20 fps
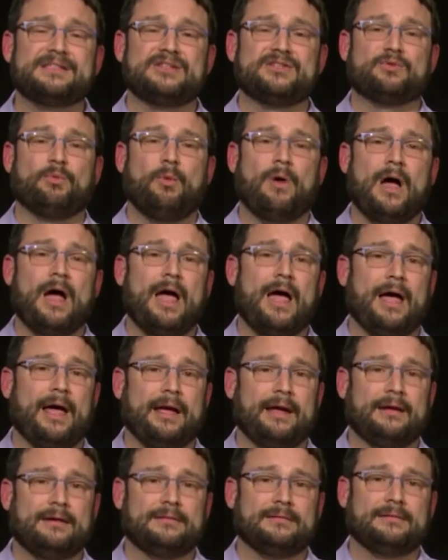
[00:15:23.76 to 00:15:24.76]
is
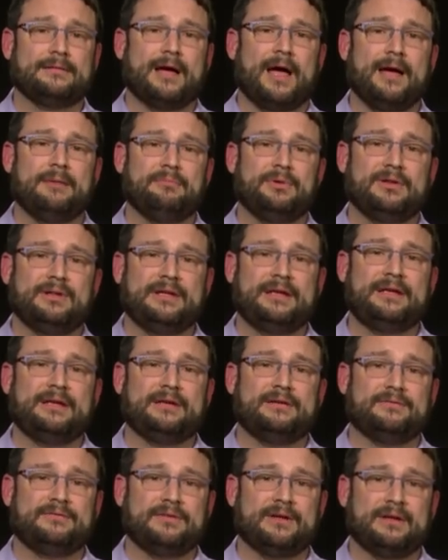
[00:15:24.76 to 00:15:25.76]
why I
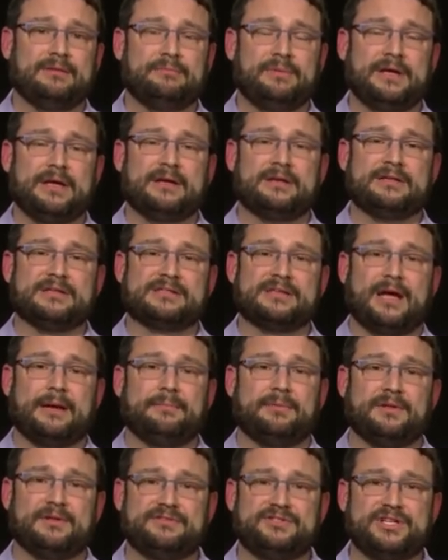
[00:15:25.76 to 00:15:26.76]
believe in being a
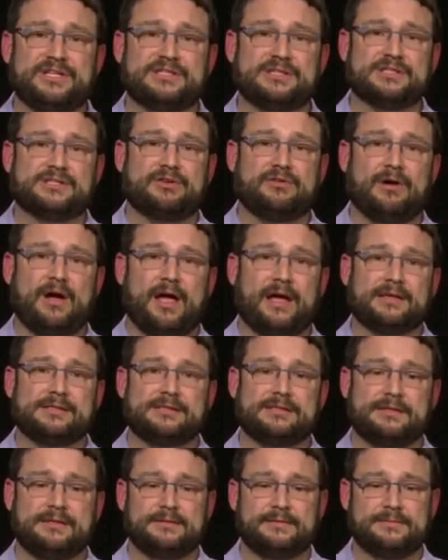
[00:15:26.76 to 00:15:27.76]
disciple of Jesus
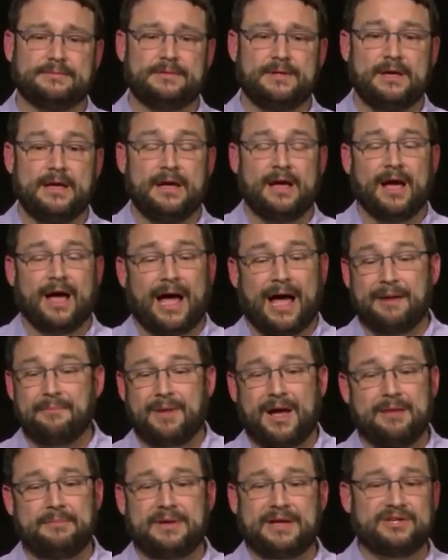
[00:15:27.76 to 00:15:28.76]
Christ. I
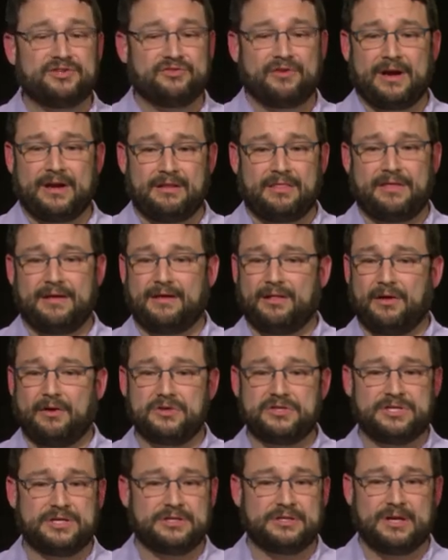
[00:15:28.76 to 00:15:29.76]
might be a trained
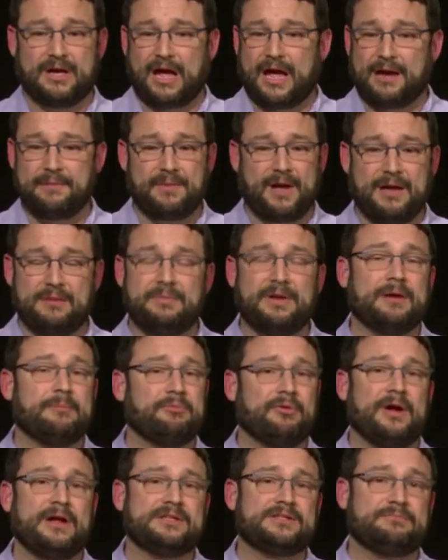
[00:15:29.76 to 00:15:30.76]
theologian. I might be a
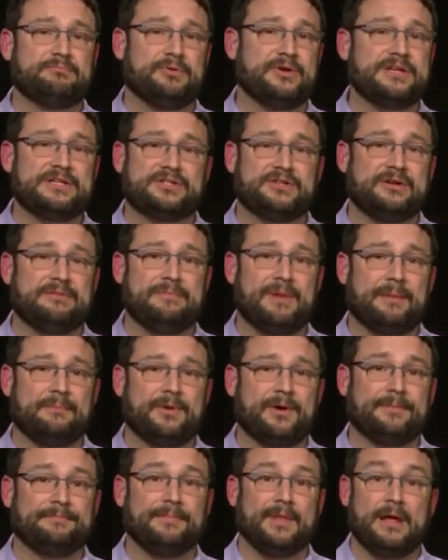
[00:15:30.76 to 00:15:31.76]
priesthood
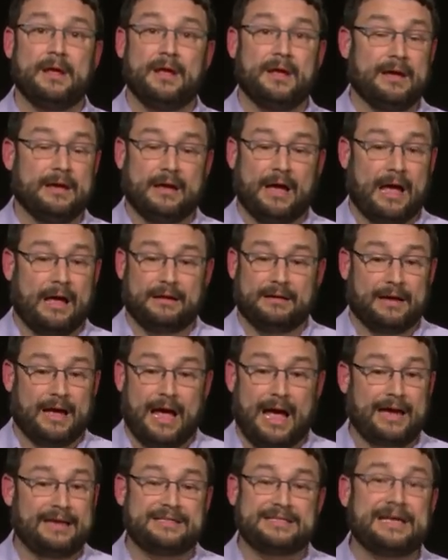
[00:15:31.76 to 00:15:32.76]
member.
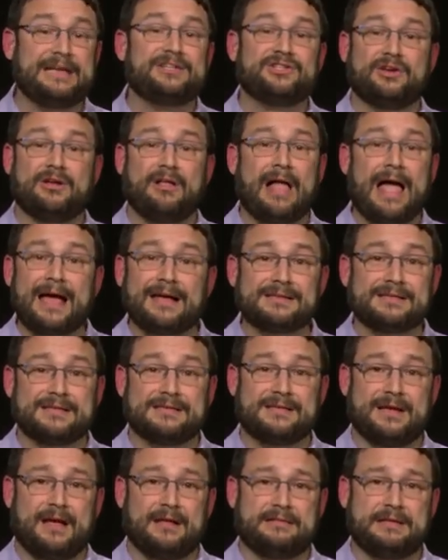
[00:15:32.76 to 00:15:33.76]
I teach
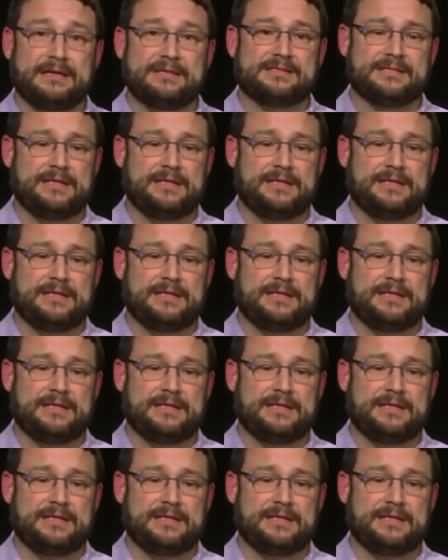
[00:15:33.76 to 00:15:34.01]
classes on these